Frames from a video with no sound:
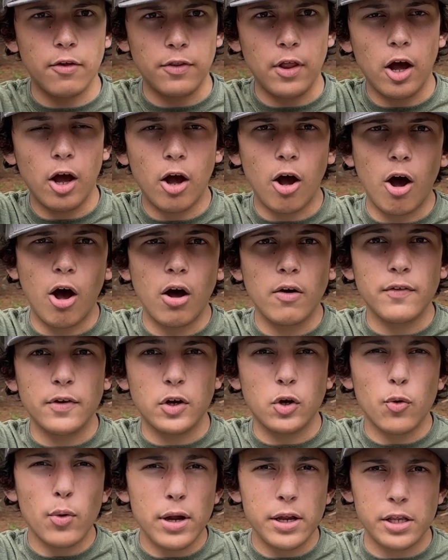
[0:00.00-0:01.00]
Not all the
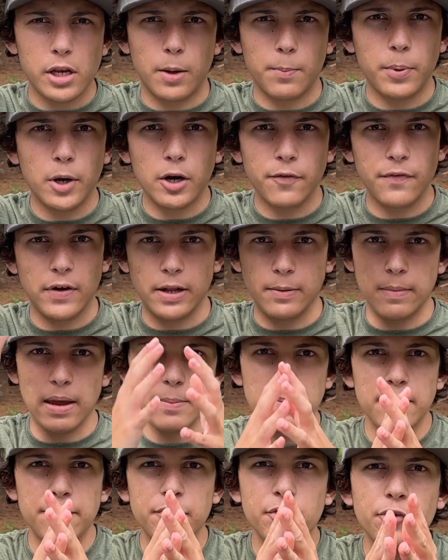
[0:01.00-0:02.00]
queens are perfect.
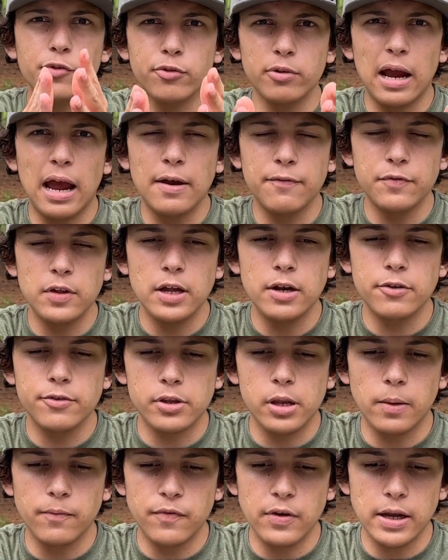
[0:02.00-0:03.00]
Maybe if you grafted or
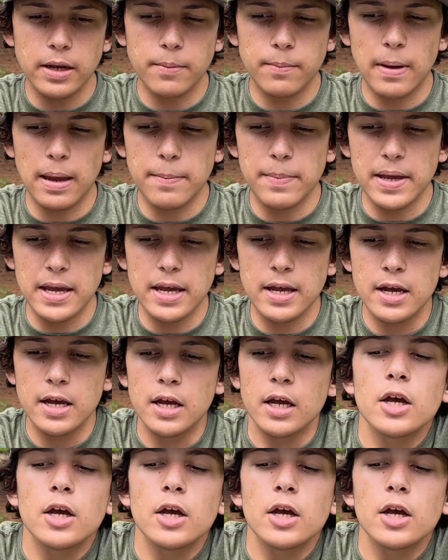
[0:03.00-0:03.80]
something, maybe